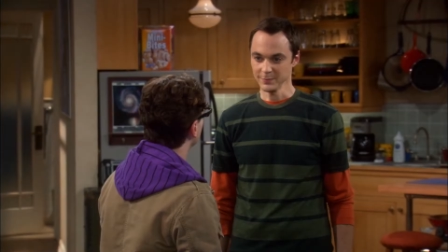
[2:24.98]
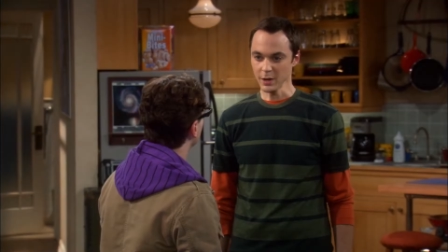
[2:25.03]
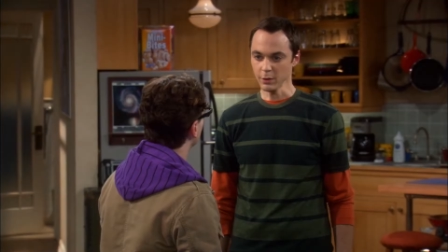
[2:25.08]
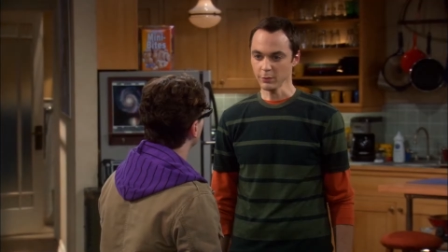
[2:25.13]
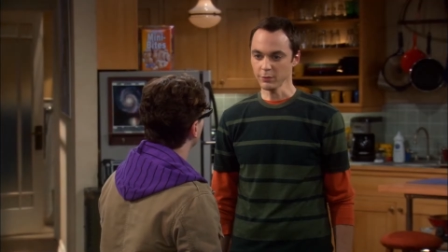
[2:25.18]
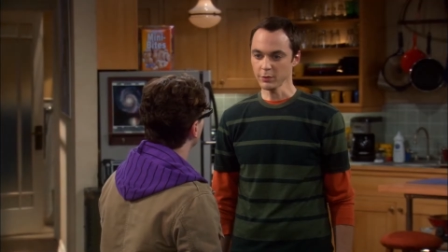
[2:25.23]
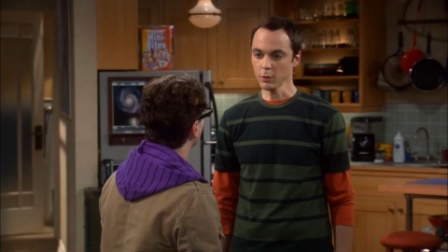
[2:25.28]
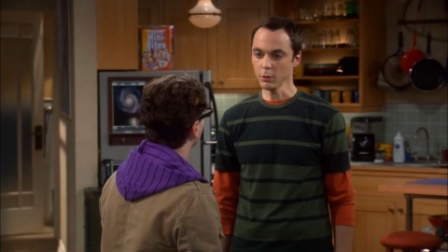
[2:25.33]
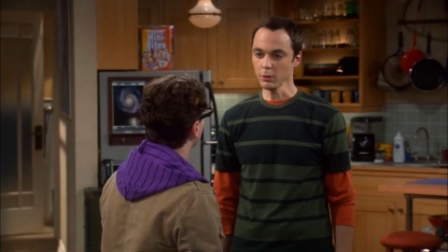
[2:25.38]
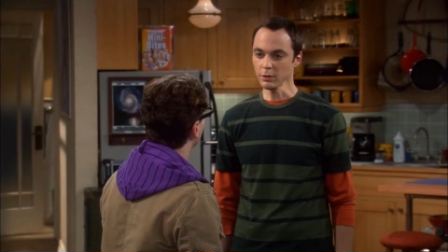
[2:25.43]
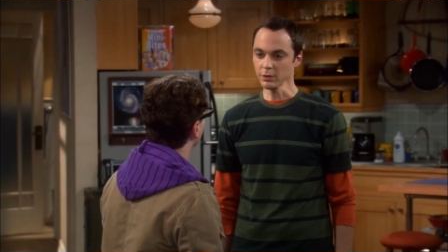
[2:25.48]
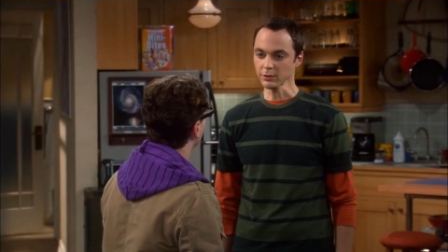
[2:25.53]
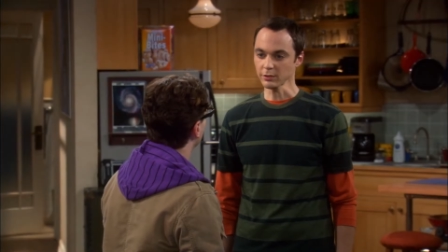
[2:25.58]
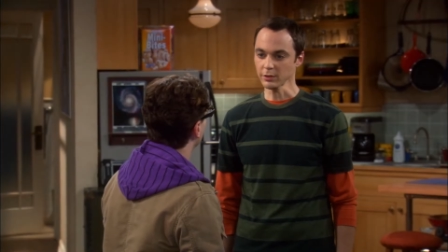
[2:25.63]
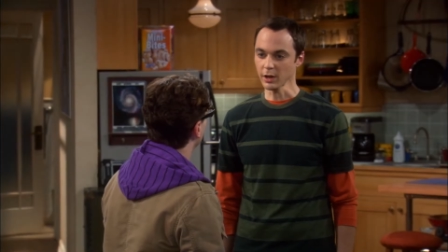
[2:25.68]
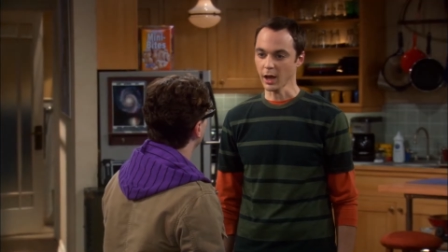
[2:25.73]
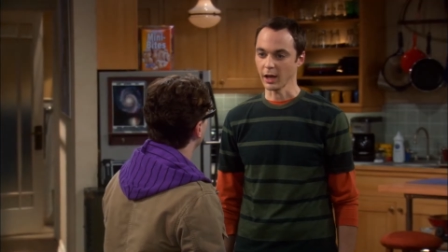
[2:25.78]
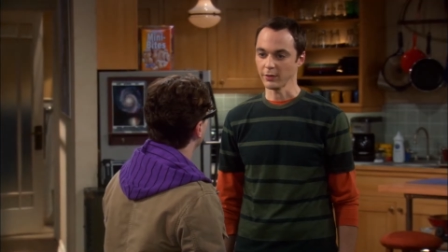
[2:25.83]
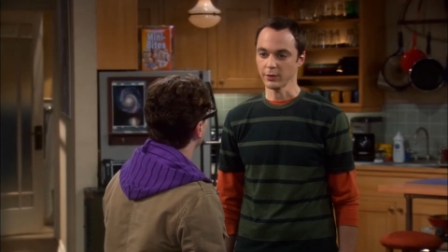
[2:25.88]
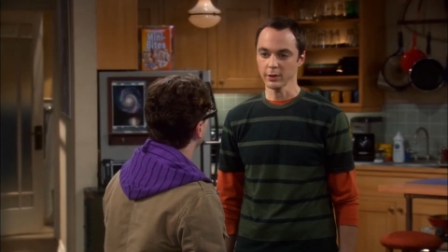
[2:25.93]
No, of course
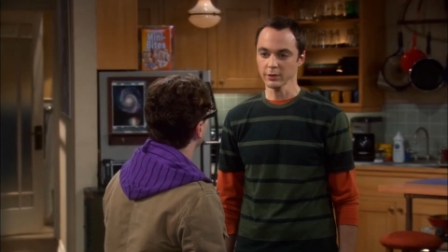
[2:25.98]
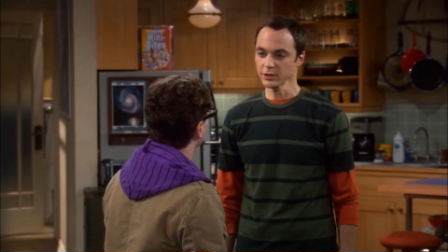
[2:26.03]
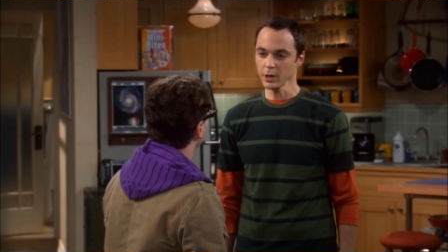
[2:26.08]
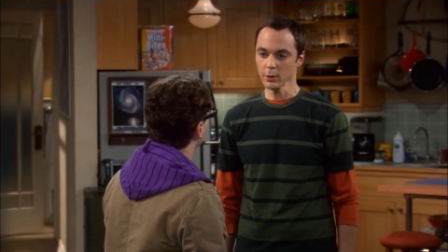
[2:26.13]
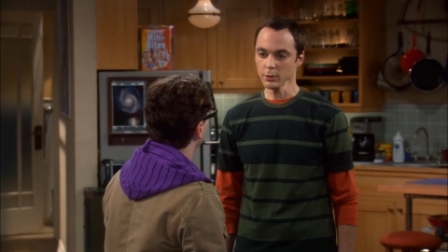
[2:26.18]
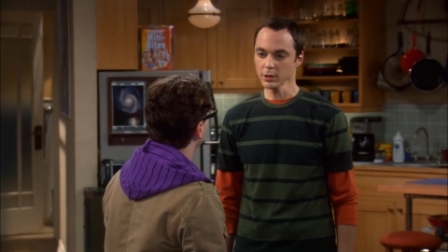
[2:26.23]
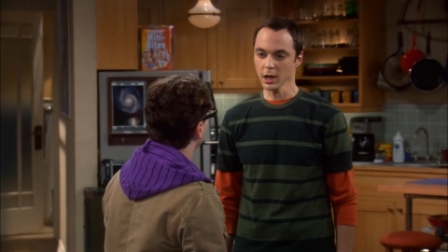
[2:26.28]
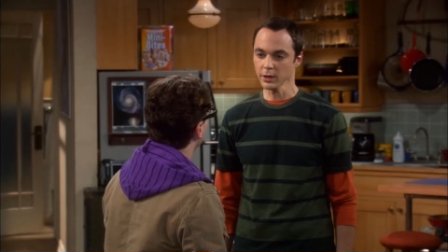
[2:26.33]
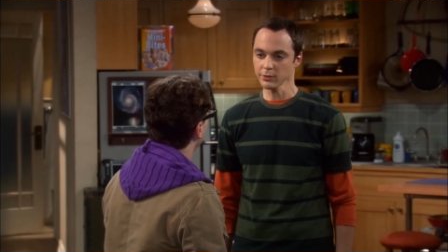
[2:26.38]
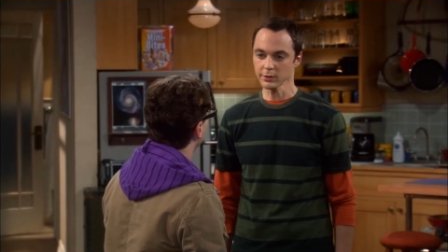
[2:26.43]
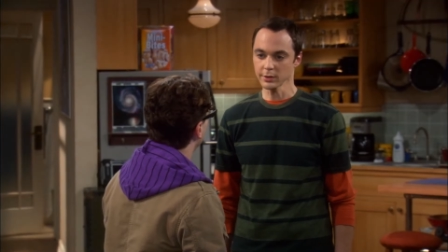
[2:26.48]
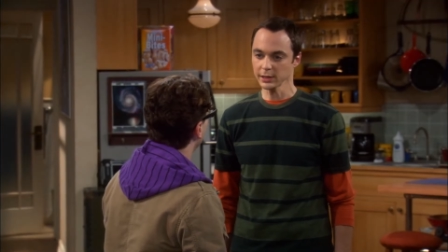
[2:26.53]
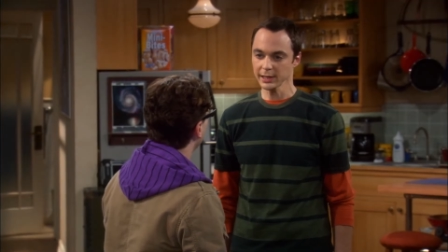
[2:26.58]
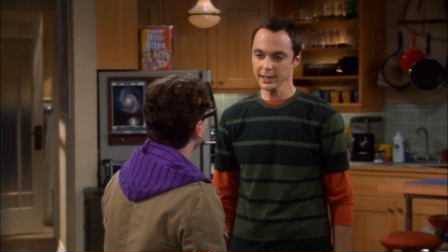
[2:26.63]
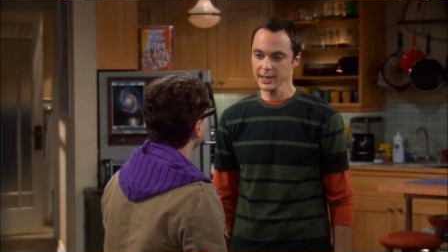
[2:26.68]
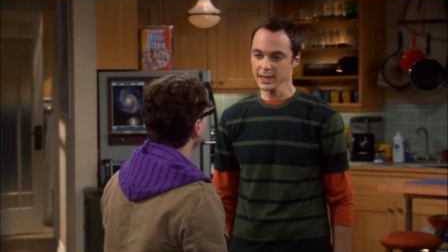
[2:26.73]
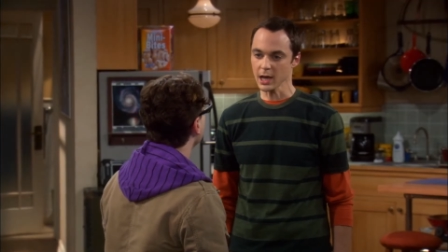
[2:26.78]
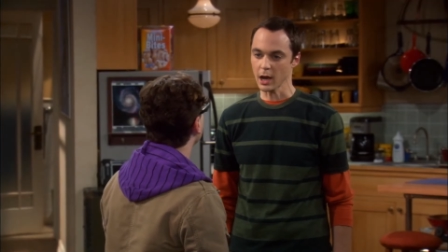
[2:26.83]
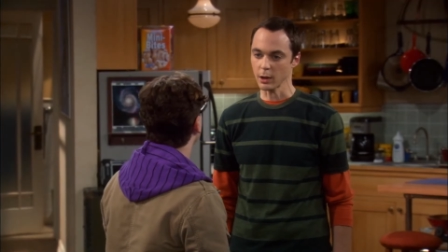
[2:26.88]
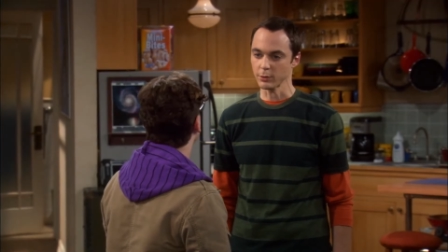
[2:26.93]
not. There's no cousin
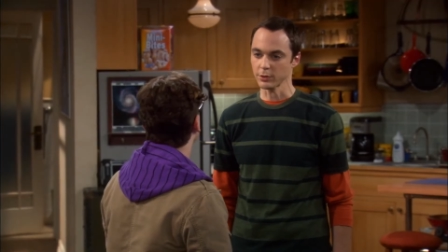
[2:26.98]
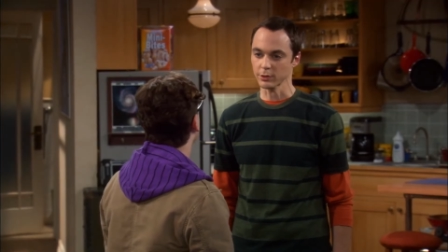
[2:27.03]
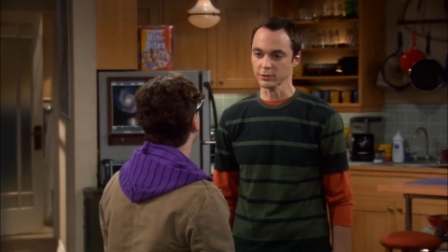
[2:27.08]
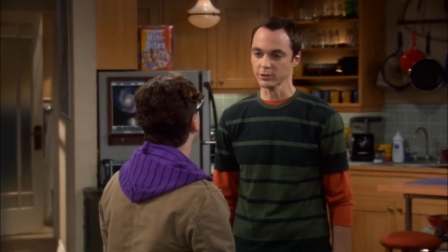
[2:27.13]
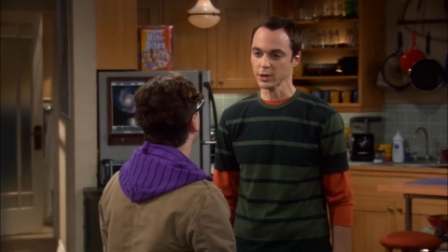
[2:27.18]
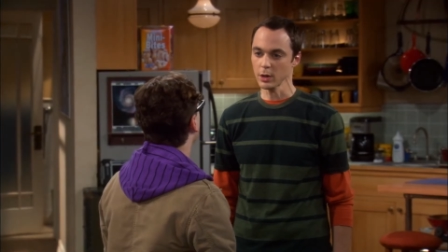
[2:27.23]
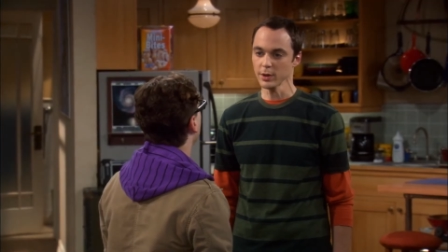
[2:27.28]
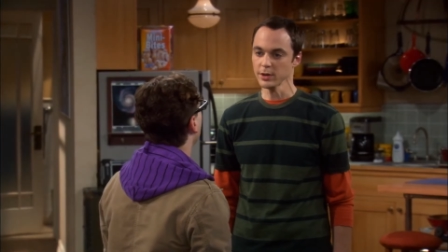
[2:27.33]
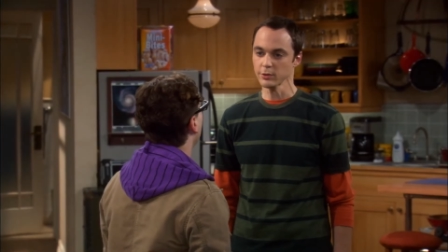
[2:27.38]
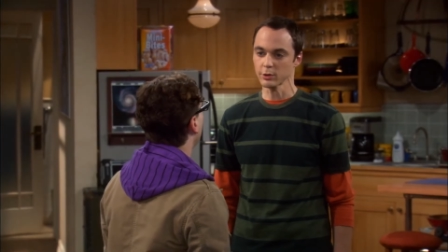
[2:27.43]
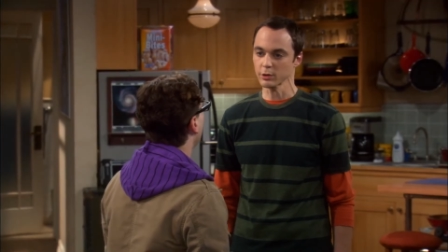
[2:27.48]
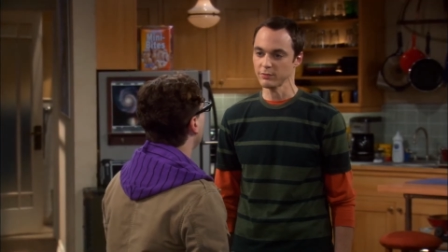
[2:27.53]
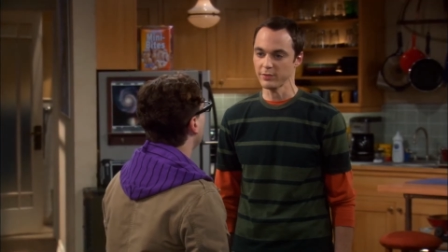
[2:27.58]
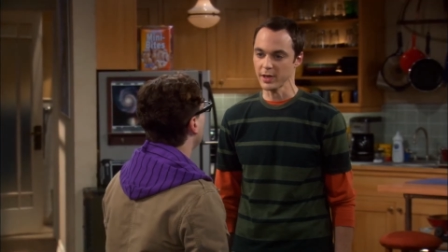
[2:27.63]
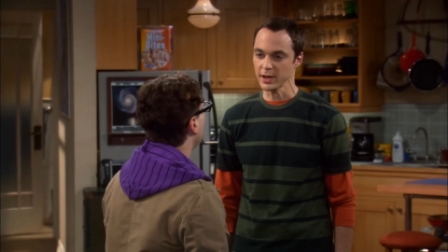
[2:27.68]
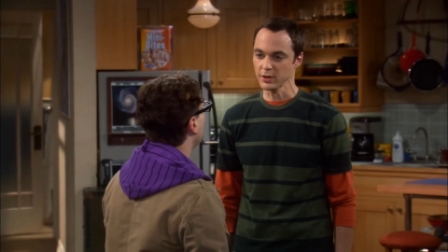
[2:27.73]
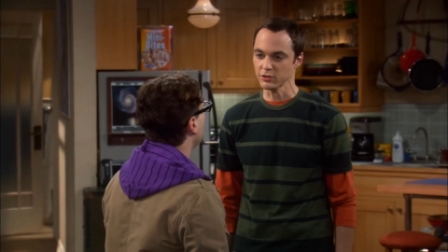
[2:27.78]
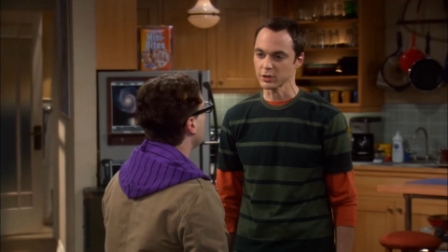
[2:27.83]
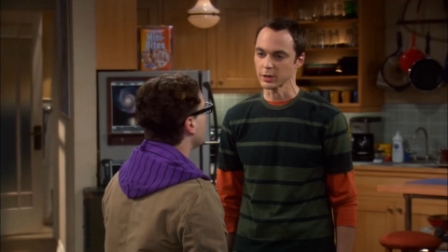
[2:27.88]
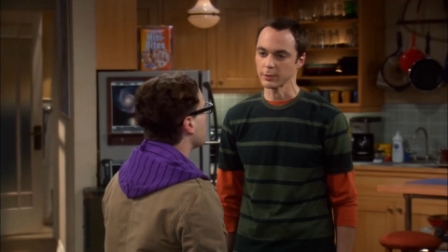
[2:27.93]
Leo. There's no
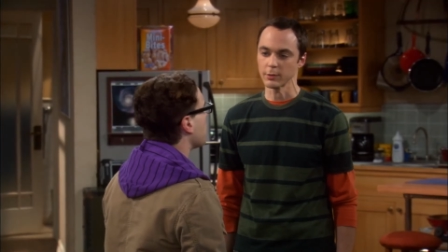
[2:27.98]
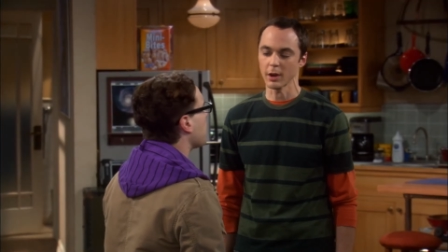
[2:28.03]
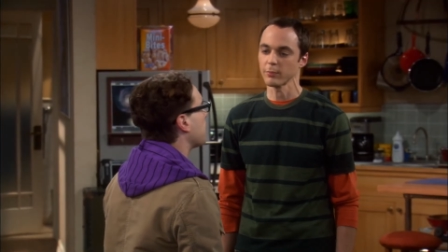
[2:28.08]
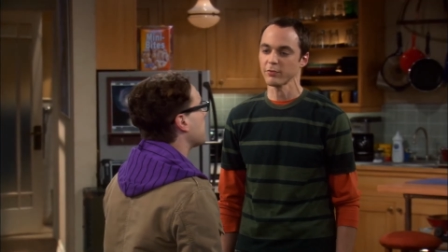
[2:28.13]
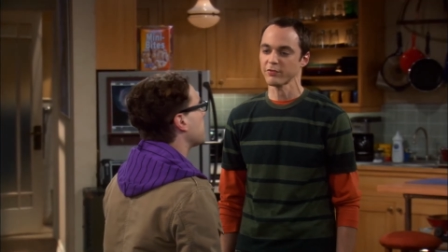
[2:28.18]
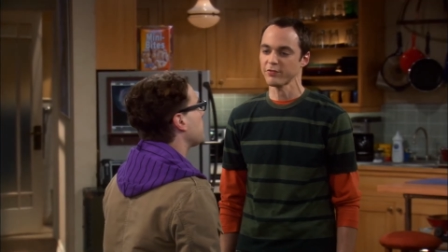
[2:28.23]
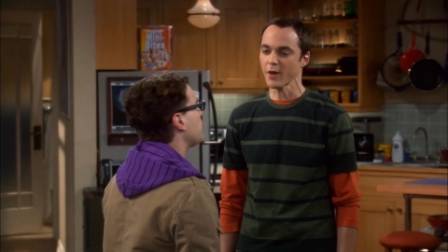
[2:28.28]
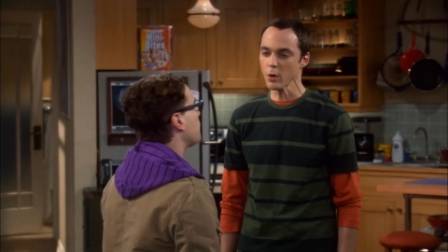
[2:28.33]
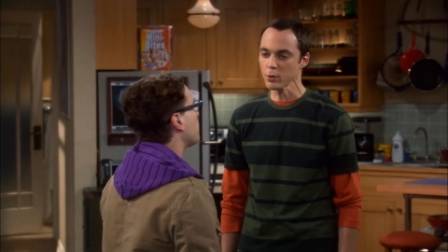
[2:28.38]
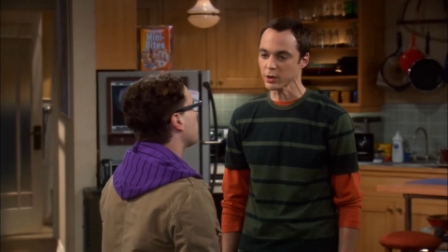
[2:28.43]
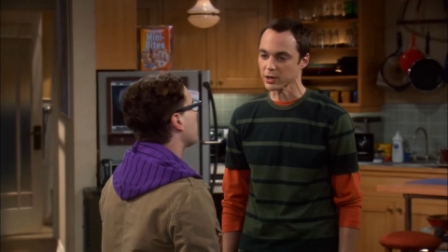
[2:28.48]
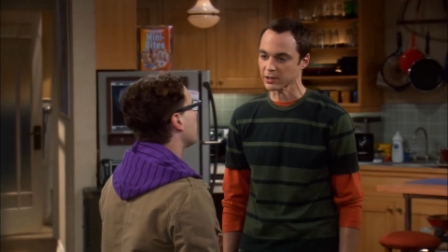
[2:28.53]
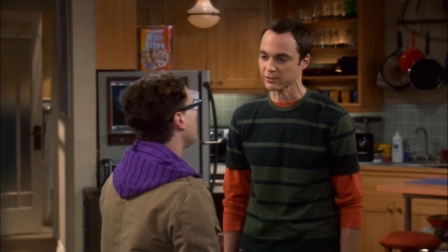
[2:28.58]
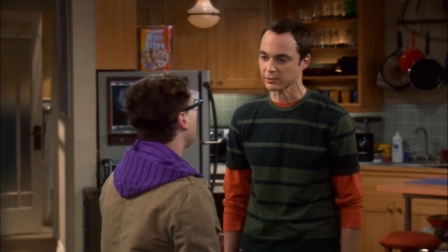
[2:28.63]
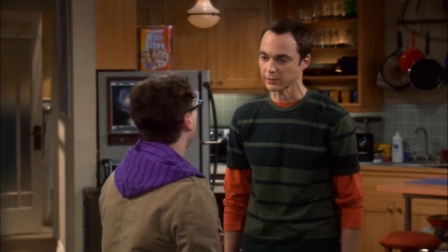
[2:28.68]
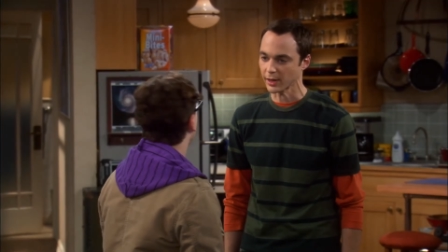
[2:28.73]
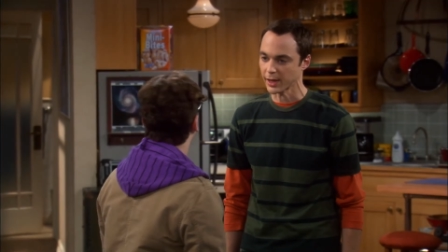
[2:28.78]
intervention. Focus, oh,